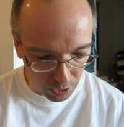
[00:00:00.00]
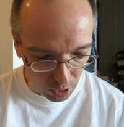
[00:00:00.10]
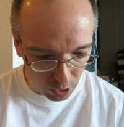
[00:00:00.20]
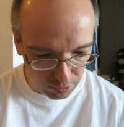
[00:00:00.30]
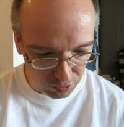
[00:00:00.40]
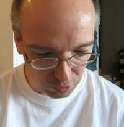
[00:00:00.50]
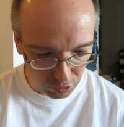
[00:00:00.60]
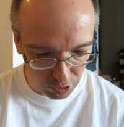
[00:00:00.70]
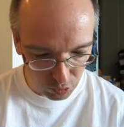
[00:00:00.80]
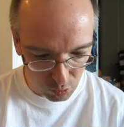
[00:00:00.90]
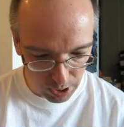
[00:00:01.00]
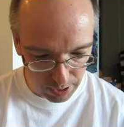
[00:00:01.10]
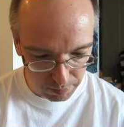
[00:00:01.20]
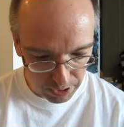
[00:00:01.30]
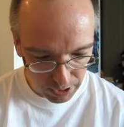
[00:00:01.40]
Also,
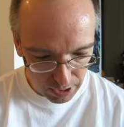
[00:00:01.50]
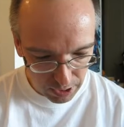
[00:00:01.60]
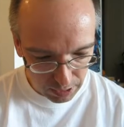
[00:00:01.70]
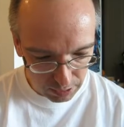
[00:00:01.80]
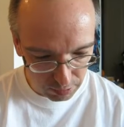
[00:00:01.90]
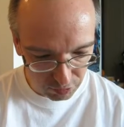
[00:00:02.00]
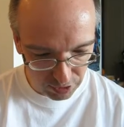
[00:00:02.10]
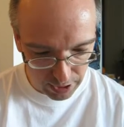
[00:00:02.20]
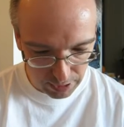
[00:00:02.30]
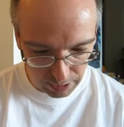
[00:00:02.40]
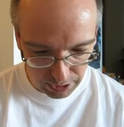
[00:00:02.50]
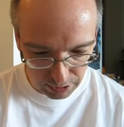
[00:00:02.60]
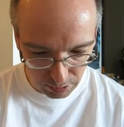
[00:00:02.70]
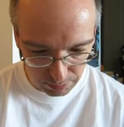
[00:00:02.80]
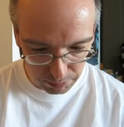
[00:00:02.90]
too, there's like, you
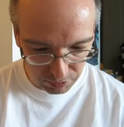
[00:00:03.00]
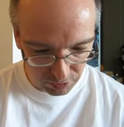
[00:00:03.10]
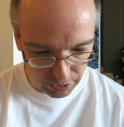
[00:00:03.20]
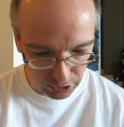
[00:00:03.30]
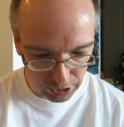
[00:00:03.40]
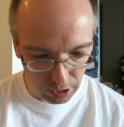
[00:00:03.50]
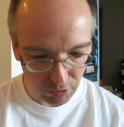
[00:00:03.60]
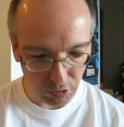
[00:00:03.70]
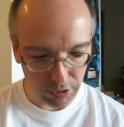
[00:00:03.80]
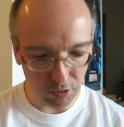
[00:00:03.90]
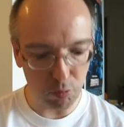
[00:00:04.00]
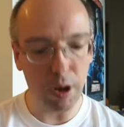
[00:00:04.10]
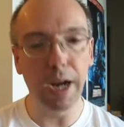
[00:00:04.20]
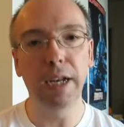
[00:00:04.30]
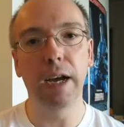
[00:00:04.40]
know, let me see, you can also get to
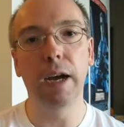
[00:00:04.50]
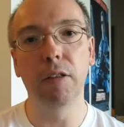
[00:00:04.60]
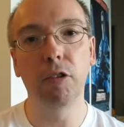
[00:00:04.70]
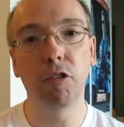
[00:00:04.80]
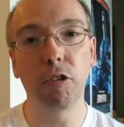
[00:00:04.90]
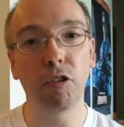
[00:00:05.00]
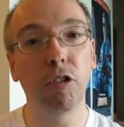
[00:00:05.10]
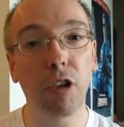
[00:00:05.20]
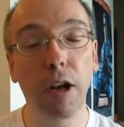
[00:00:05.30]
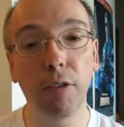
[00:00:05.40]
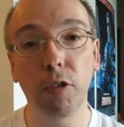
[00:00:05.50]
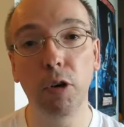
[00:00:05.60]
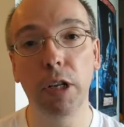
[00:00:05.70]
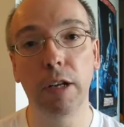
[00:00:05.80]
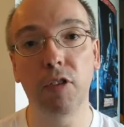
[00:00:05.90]
ride, there's a ton of
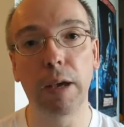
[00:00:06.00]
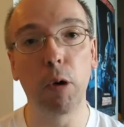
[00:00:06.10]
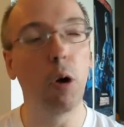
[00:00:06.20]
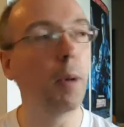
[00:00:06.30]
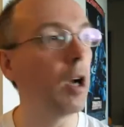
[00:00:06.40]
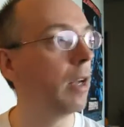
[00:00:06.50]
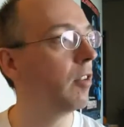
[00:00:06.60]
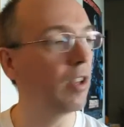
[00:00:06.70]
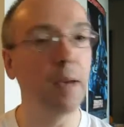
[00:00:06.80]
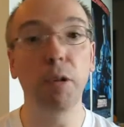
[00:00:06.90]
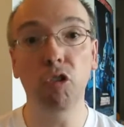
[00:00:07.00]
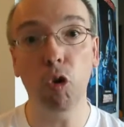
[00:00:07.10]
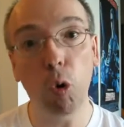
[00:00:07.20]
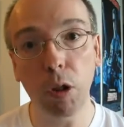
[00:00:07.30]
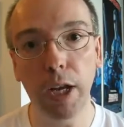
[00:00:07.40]
loot in this game. Oh my god, this game is
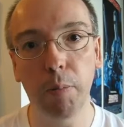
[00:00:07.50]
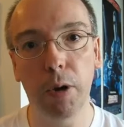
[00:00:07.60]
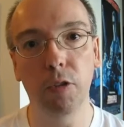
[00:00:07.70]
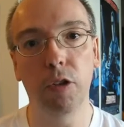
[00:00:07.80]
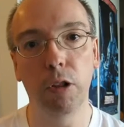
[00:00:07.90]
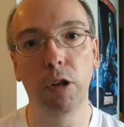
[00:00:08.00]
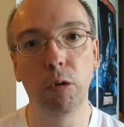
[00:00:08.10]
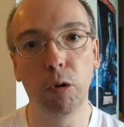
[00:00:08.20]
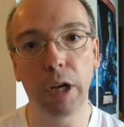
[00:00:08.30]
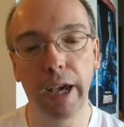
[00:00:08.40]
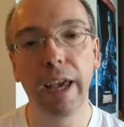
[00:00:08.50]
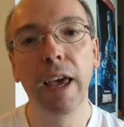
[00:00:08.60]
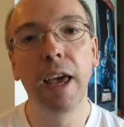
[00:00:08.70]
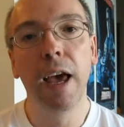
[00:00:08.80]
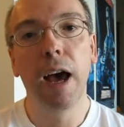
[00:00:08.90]
totally about the loot, okay?
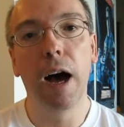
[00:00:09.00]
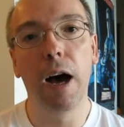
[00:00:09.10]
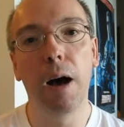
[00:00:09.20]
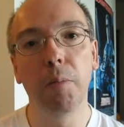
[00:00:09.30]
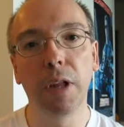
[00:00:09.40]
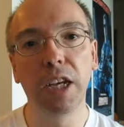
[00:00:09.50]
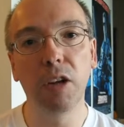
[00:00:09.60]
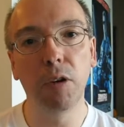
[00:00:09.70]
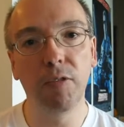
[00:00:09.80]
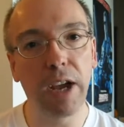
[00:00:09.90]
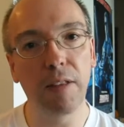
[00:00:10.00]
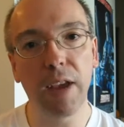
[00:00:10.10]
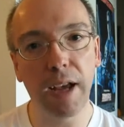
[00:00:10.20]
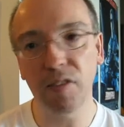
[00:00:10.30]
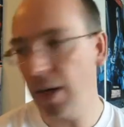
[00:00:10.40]
Like, you know,
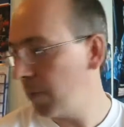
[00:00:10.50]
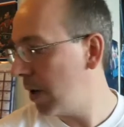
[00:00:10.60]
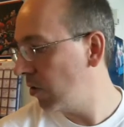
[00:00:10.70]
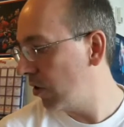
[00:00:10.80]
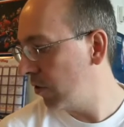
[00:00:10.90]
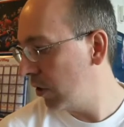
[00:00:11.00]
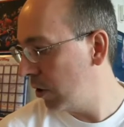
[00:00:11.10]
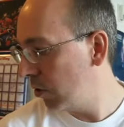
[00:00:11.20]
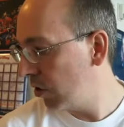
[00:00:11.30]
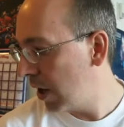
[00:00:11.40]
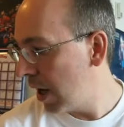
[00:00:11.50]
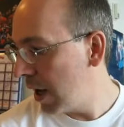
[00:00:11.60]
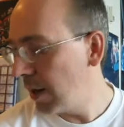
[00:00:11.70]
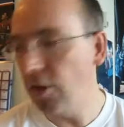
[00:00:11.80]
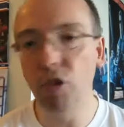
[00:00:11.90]
fantastic amounts of loot
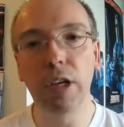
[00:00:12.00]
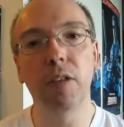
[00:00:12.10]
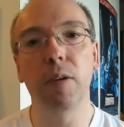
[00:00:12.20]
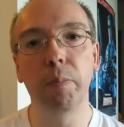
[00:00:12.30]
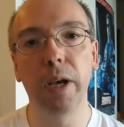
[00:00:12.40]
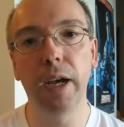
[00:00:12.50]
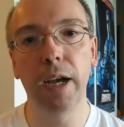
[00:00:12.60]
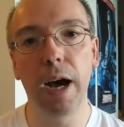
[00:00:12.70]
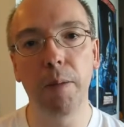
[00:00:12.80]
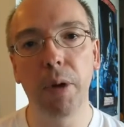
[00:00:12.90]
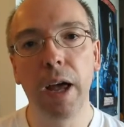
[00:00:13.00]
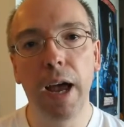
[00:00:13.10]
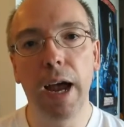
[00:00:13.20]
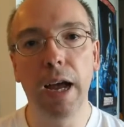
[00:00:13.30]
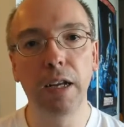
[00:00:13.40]
that you get to pick up
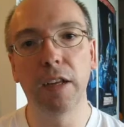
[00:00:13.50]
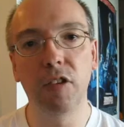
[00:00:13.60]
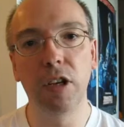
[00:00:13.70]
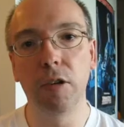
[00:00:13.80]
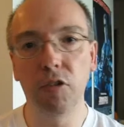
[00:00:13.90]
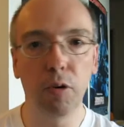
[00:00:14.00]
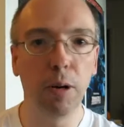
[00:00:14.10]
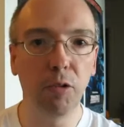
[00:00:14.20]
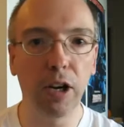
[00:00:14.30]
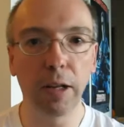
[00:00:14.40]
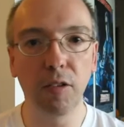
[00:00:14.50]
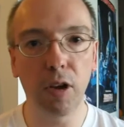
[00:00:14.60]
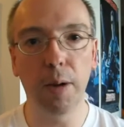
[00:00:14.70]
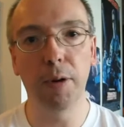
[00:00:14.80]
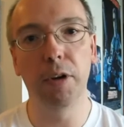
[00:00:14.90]
and get to use. Sorry, I'm checking the
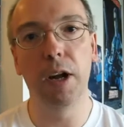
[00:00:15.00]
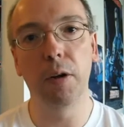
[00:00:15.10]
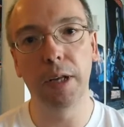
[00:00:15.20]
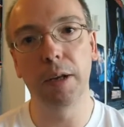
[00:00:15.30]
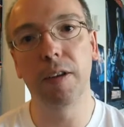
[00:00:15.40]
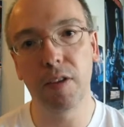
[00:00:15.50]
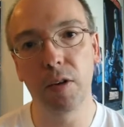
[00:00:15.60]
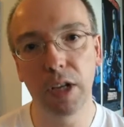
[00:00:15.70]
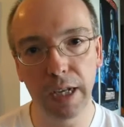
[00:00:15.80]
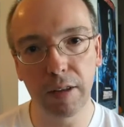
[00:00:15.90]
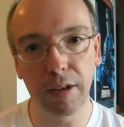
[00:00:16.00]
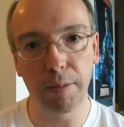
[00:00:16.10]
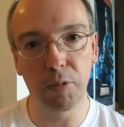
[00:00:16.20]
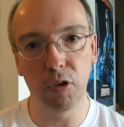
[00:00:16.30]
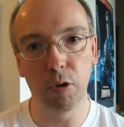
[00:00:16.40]
time every now and then because I only get
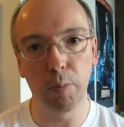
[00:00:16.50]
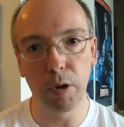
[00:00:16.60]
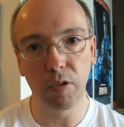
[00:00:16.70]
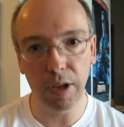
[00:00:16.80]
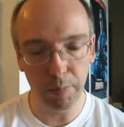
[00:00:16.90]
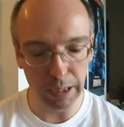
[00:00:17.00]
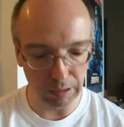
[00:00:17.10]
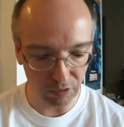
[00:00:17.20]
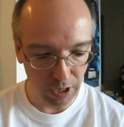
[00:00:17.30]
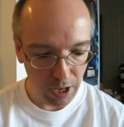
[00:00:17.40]
up to about 10 minutes.